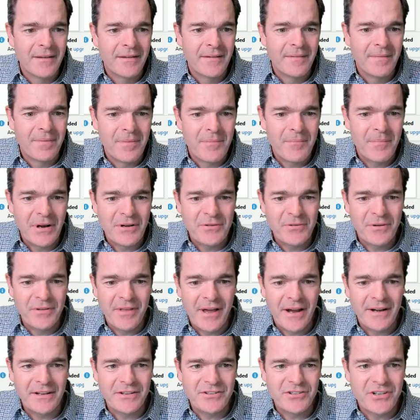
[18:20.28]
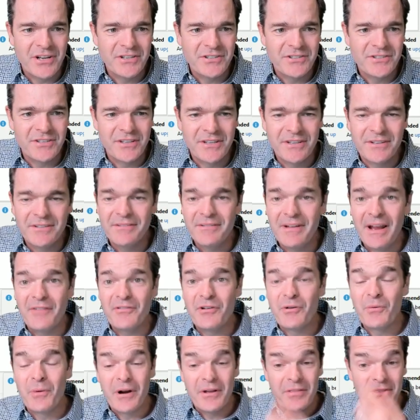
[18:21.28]
By doing that, it changes it
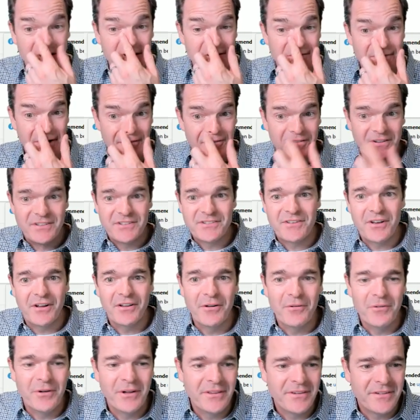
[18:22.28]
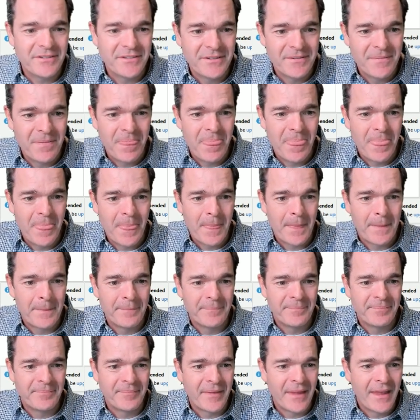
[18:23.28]
everywhere that it's referenced all at once.
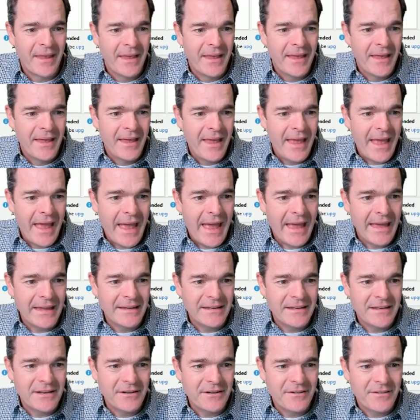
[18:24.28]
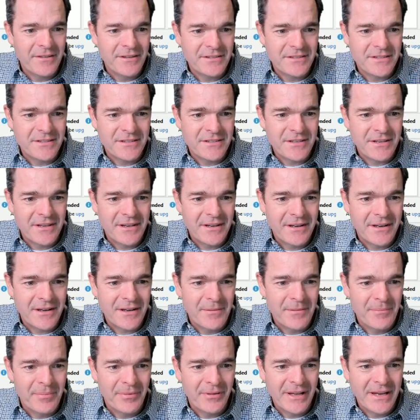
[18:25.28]
And here, this is
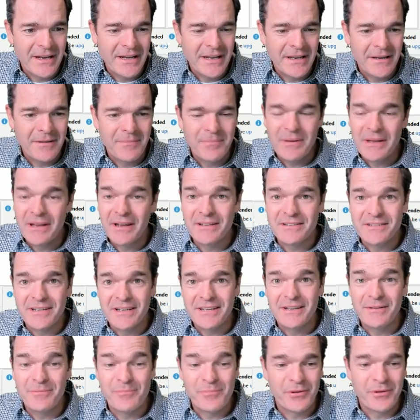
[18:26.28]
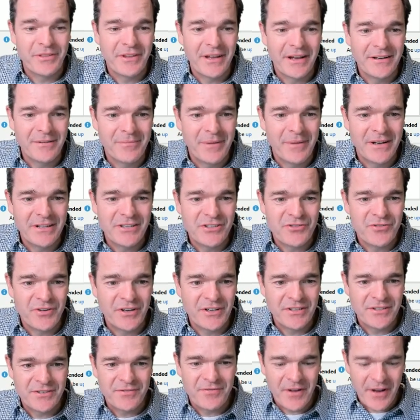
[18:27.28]
complaining because I didn't put that in my
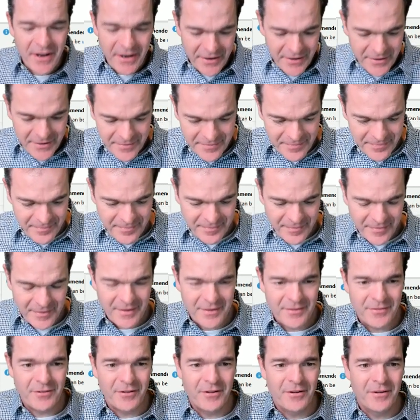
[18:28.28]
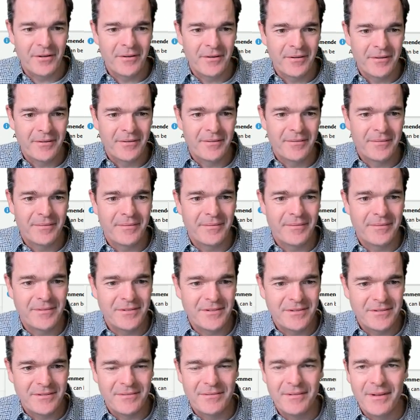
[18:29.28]
strings file. So
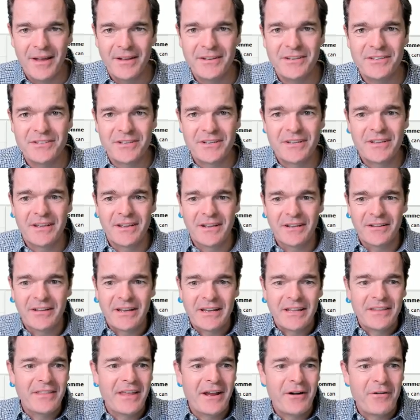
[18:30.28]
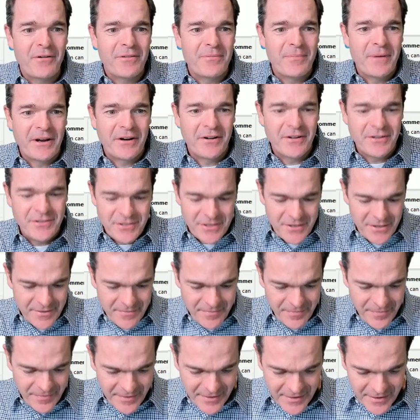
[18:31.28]
I just can click in there with my cursor,
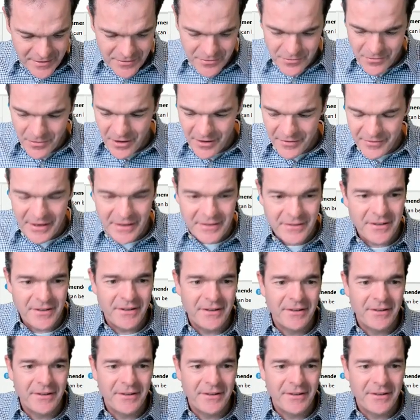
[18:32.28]
do Alt-Enter,